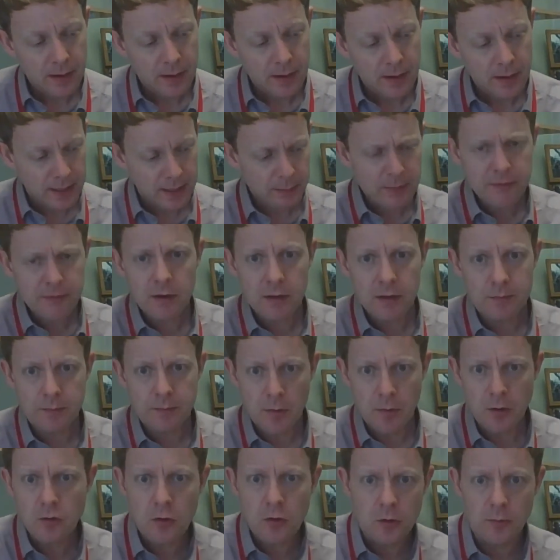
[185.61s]
And then we've got the
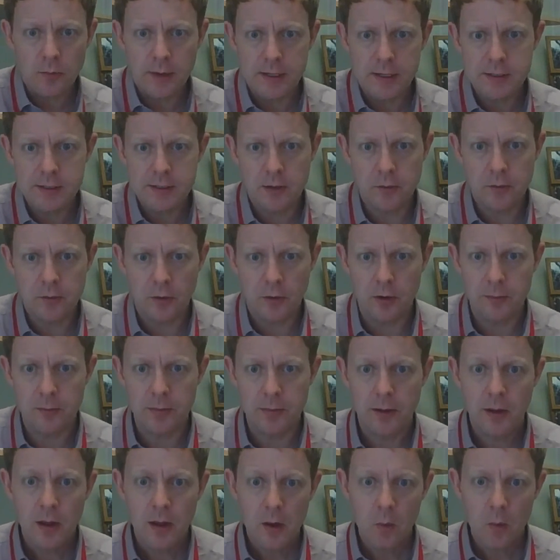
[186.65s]
moderate risk group,
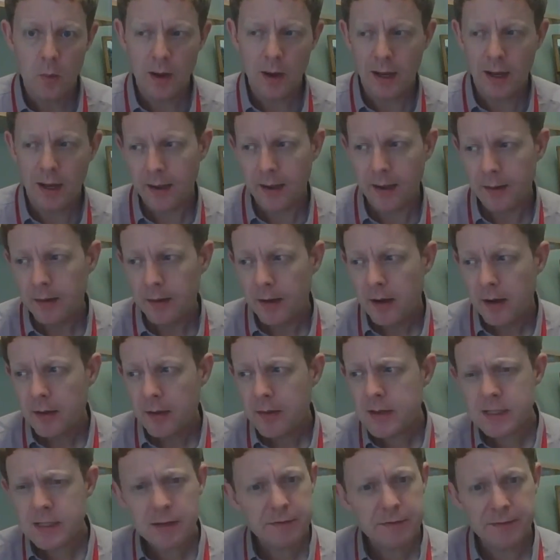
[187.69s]
where
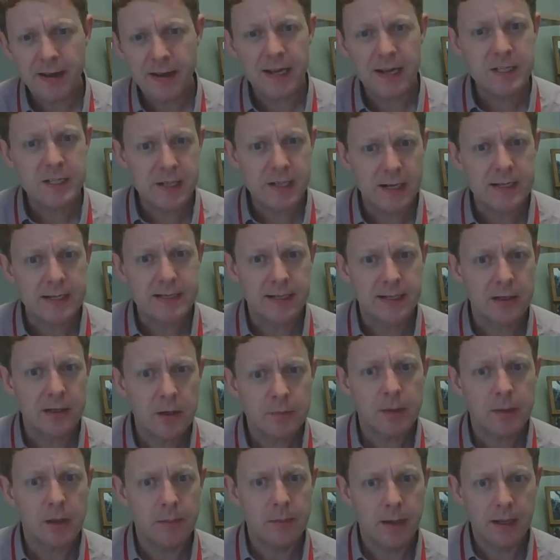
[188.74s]
there's a fair chance it could
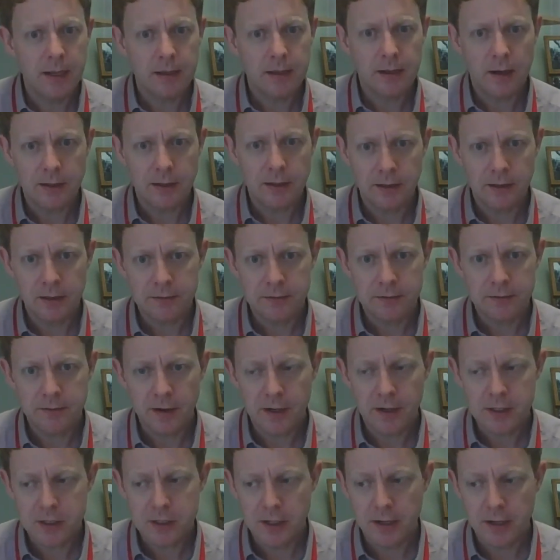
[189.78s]
be a myocardial
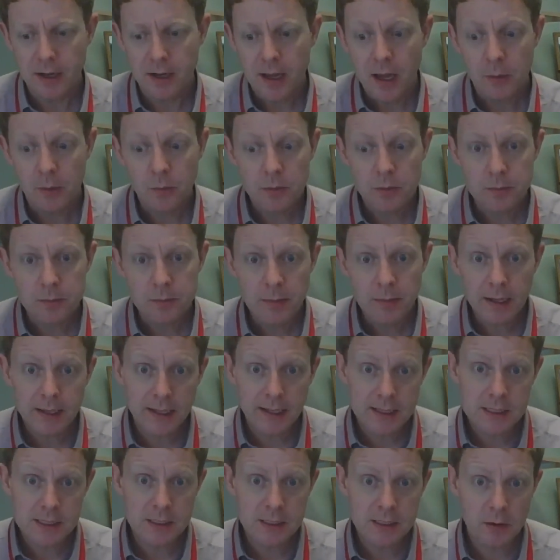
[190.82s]
infarction, and we might
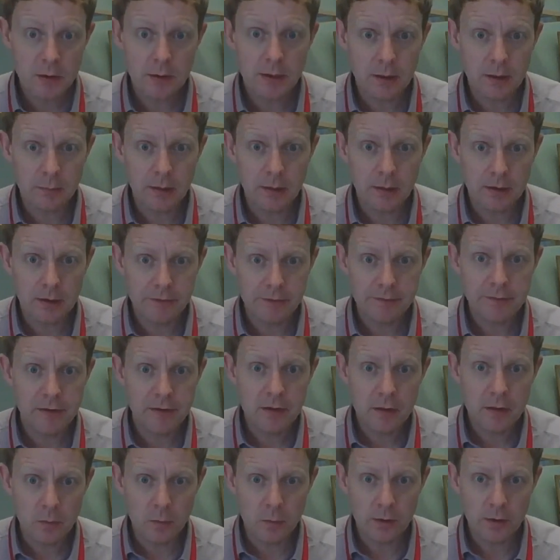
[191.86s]
need to do a little bit of
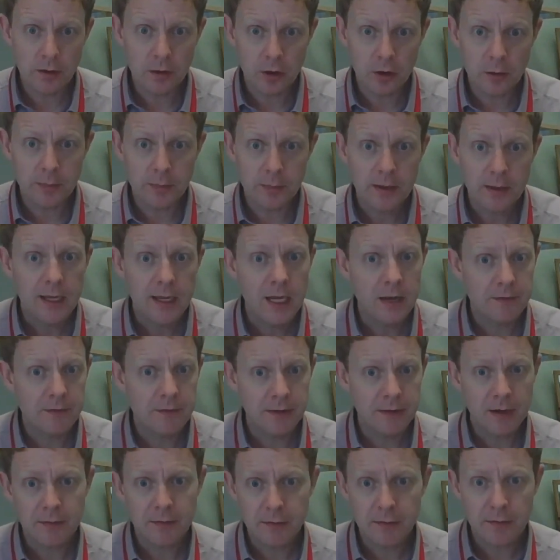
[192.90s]
further workup even
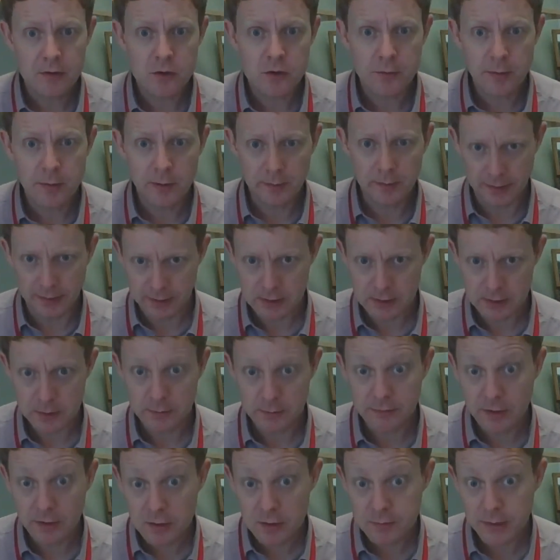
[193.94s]
after the troponin. Some
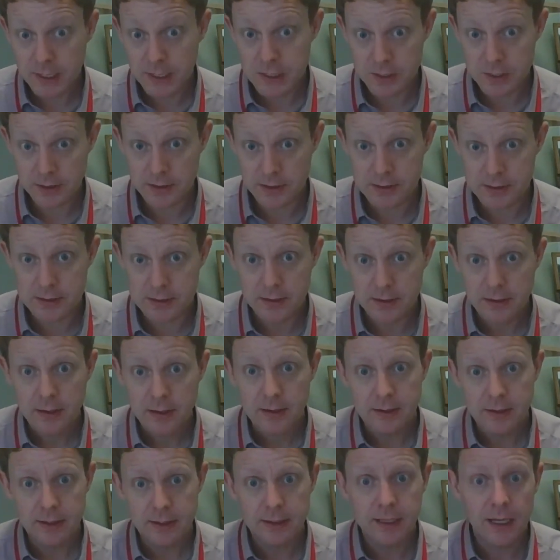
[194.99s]
of those patients
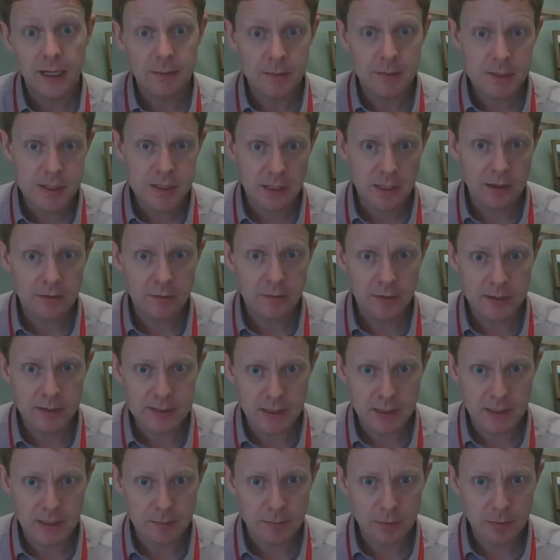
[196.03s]
need imaging, for
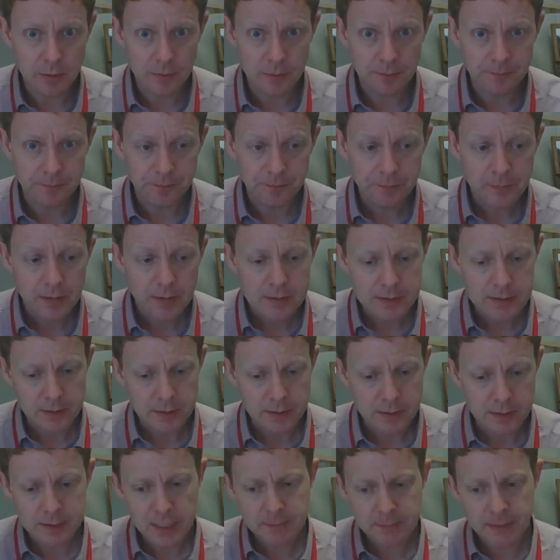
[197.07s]
example. So
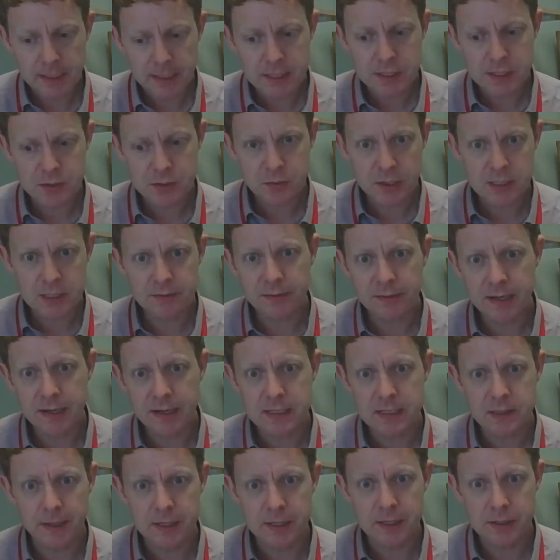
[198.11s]
TMACS stratifies
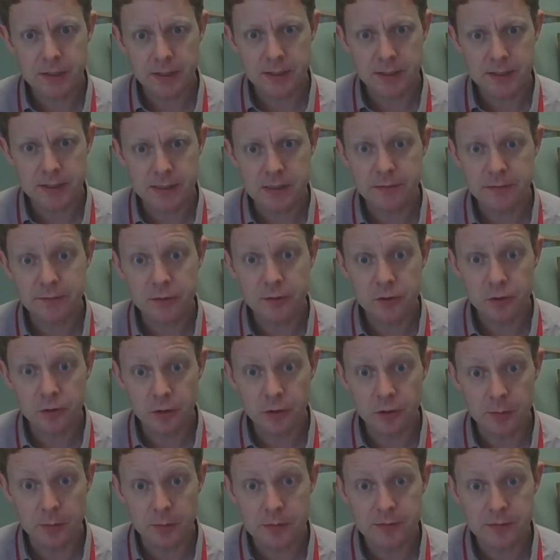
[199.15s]
the patients into 4
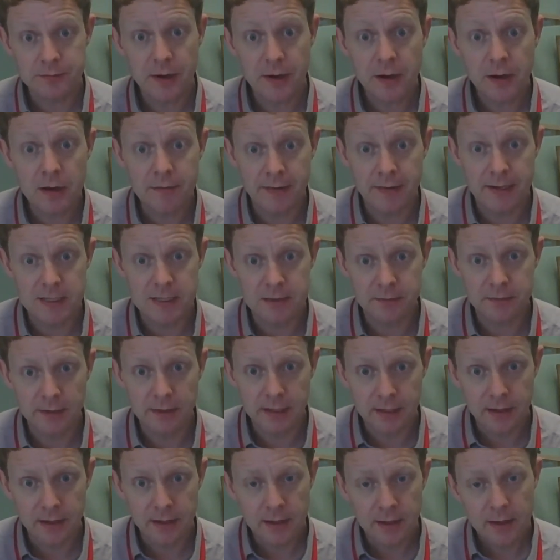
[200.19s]
groups very
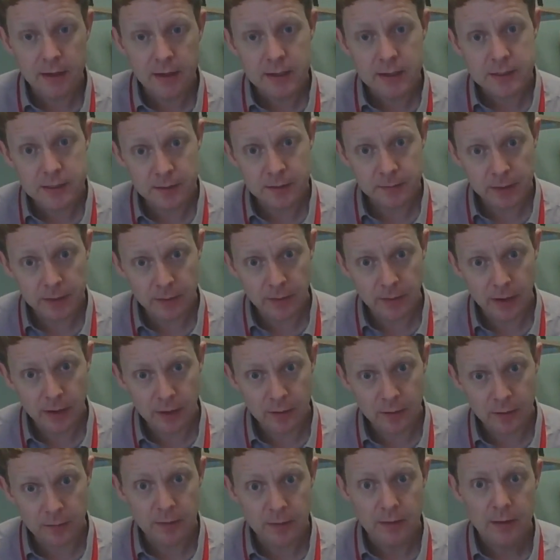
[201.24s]
effectively. Some go
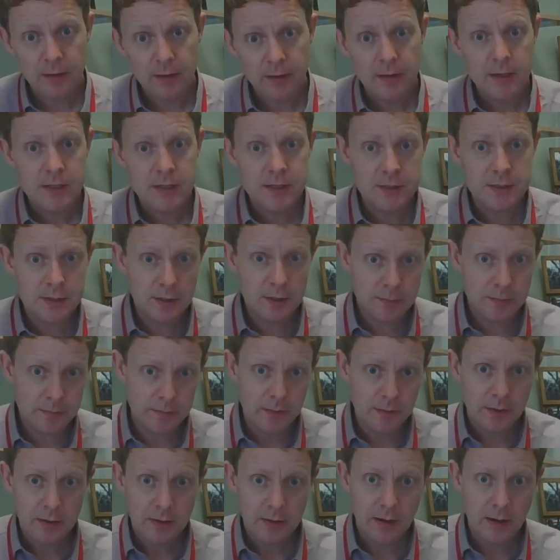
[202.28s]
home,
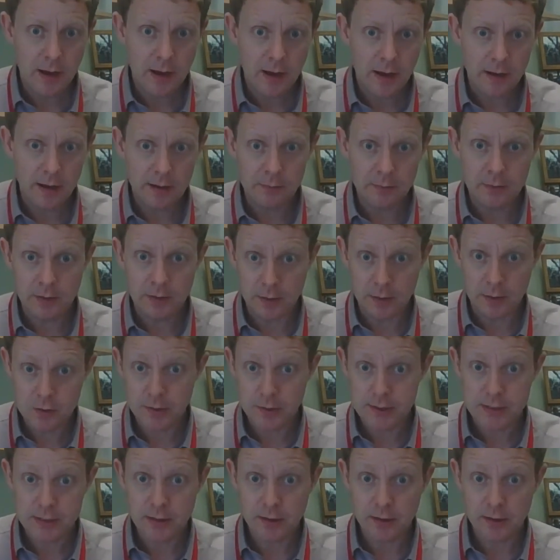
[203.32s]
some go
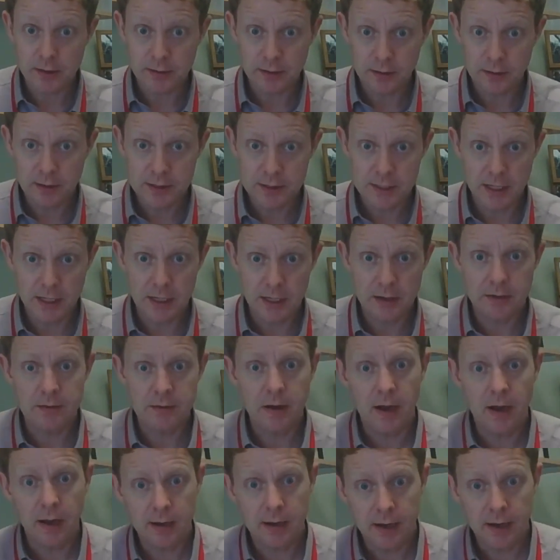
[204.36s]
straight to cardiology
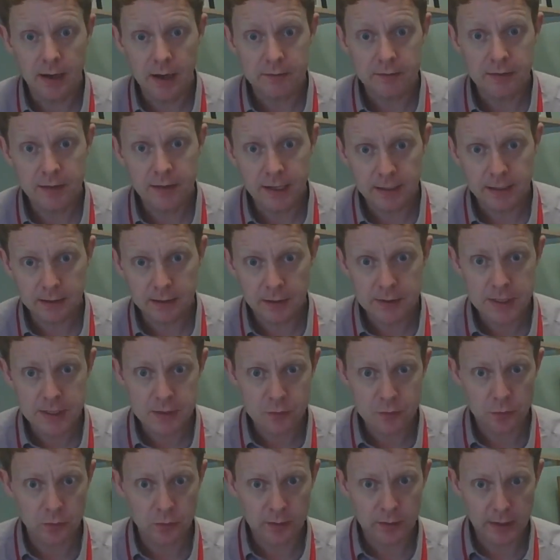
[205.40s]
and have the
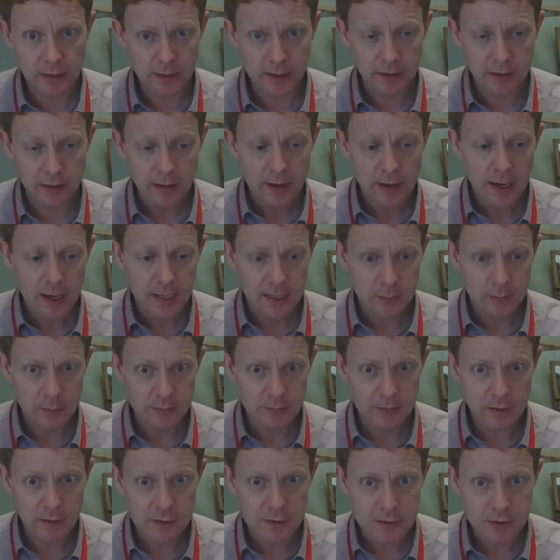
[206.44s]
diagnosis ruled in. And then
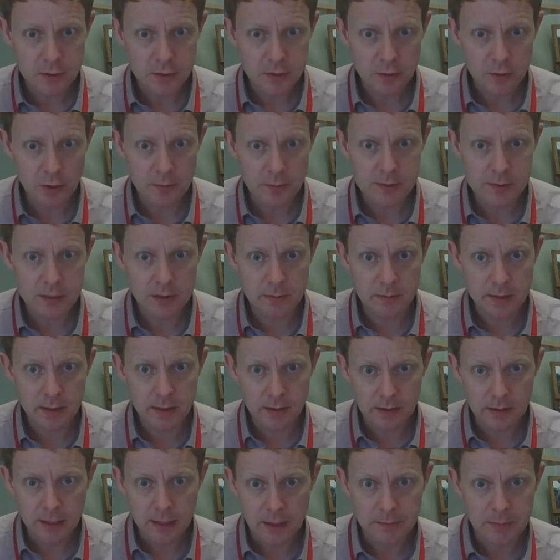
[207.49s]
we've got 2 groups in the
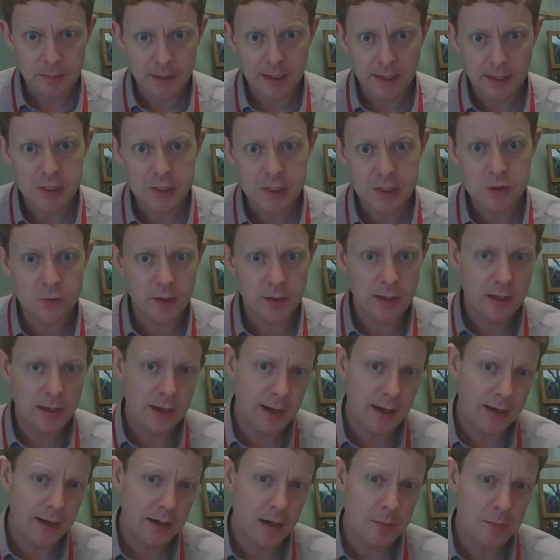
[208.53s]
middle, ambulatory
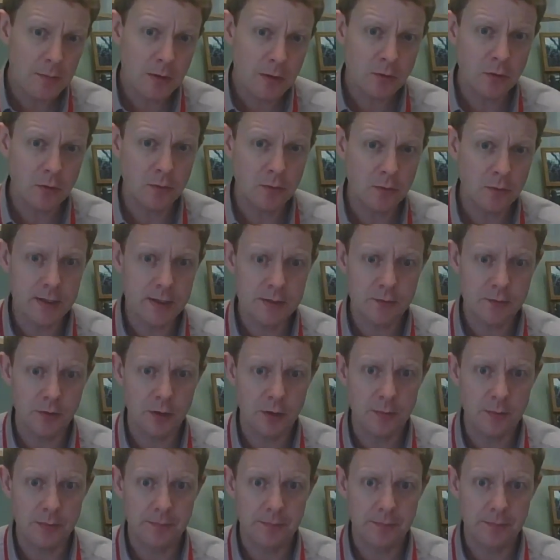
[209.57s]
and our moderate risk group.